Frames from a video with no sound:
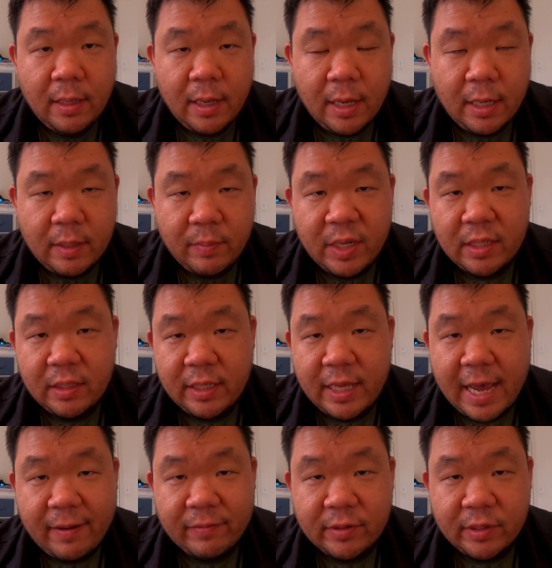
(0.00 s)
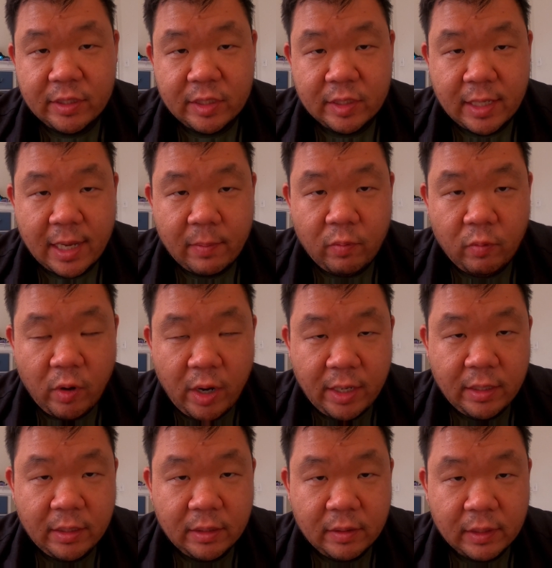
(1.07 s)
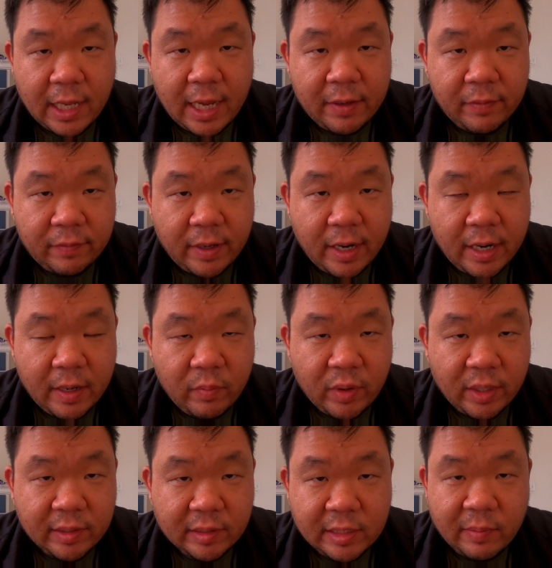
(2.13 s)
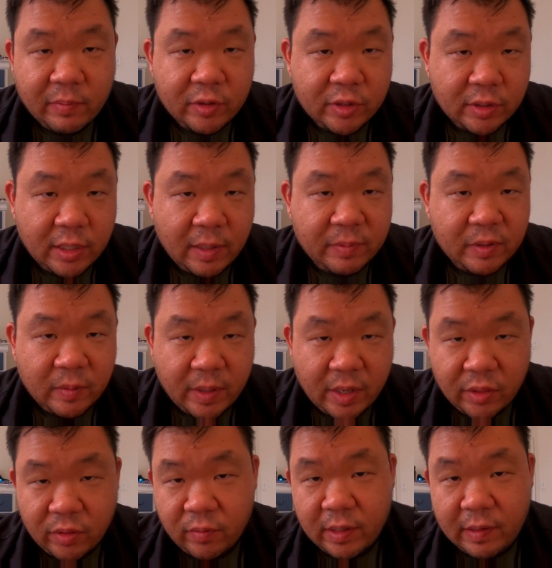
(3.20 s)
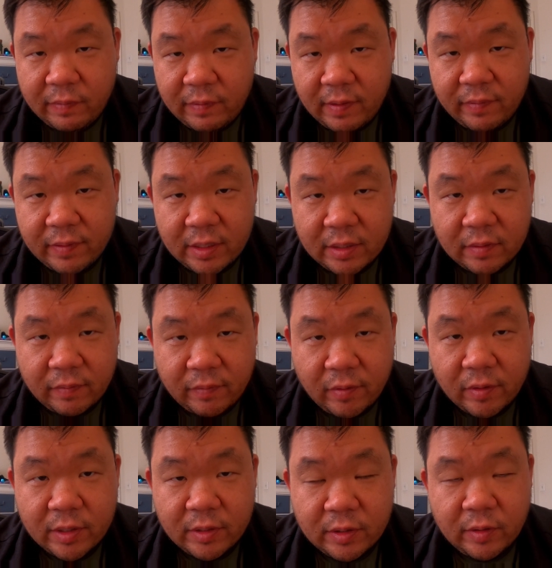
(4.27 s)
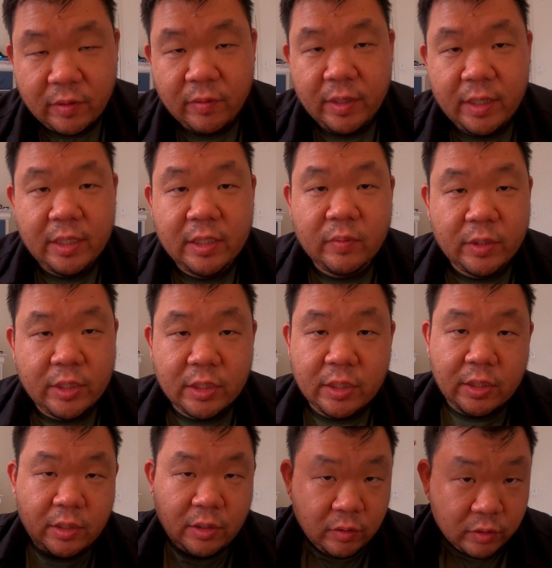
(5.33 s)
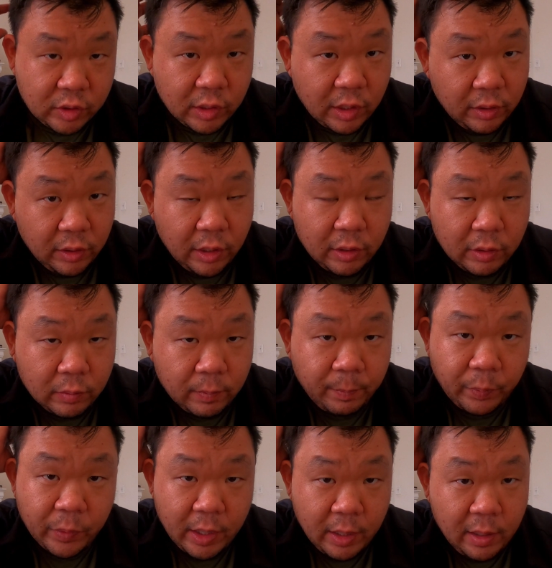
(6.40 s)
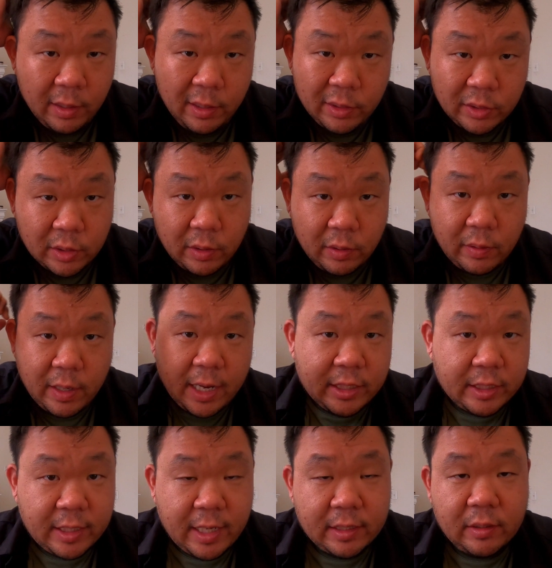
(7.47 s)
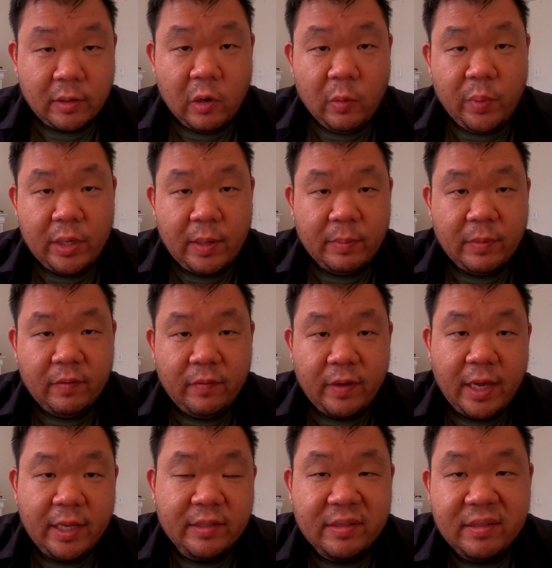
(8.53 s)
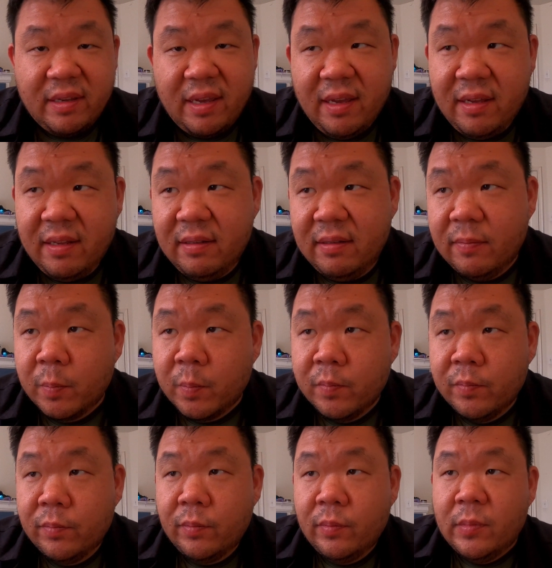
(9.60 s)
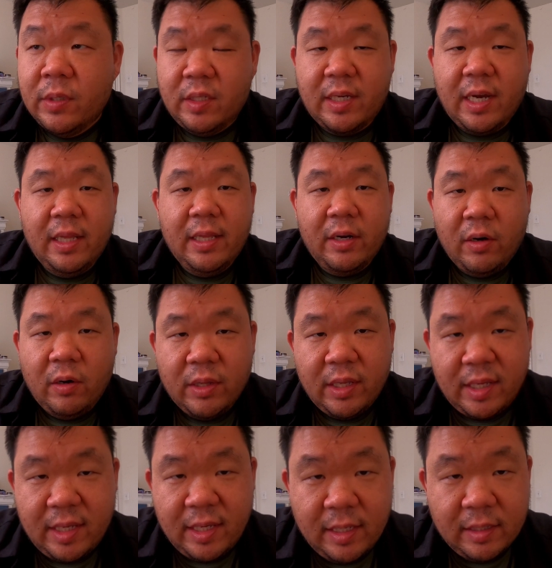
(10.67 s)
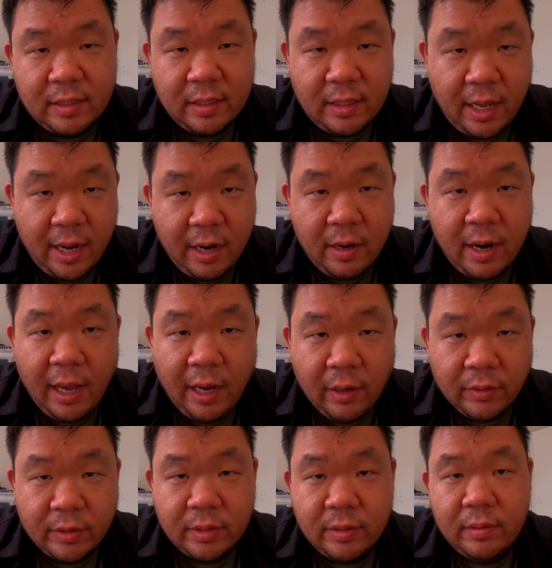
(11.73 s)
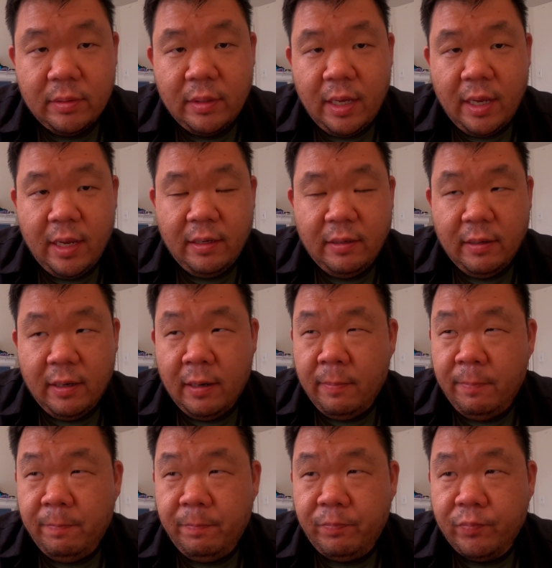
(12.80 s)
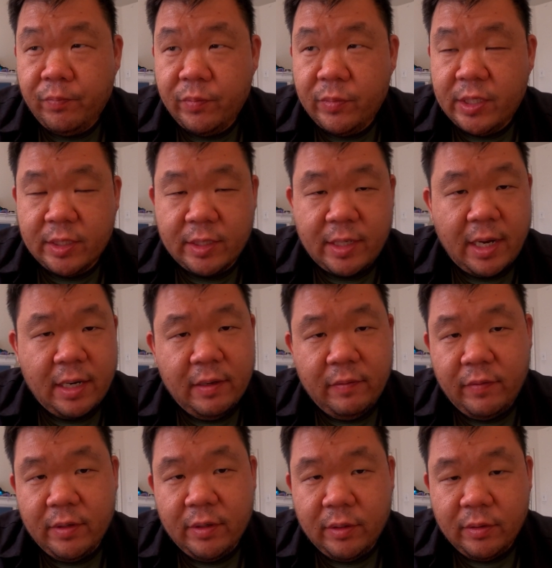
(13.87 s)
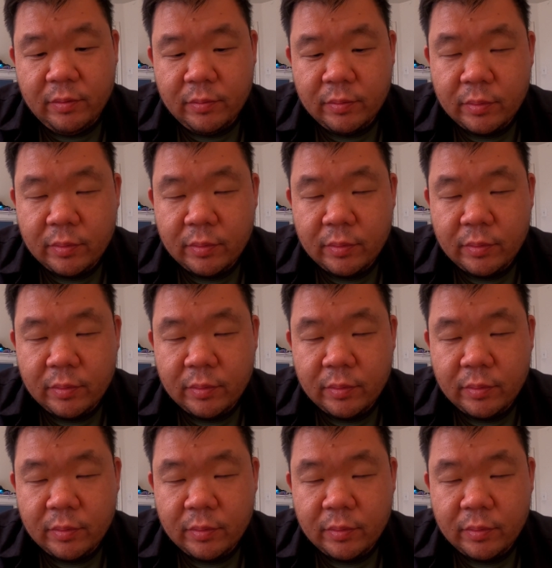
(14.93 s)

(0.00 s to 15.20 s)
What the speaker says: And immediately after it stopped raining, the live fire brought the temperature up to about 350 to 400 degrees, which is a huge no-no. So I just had to open up the vents and just kind of let all the heat and the air out, and just kind of, you know,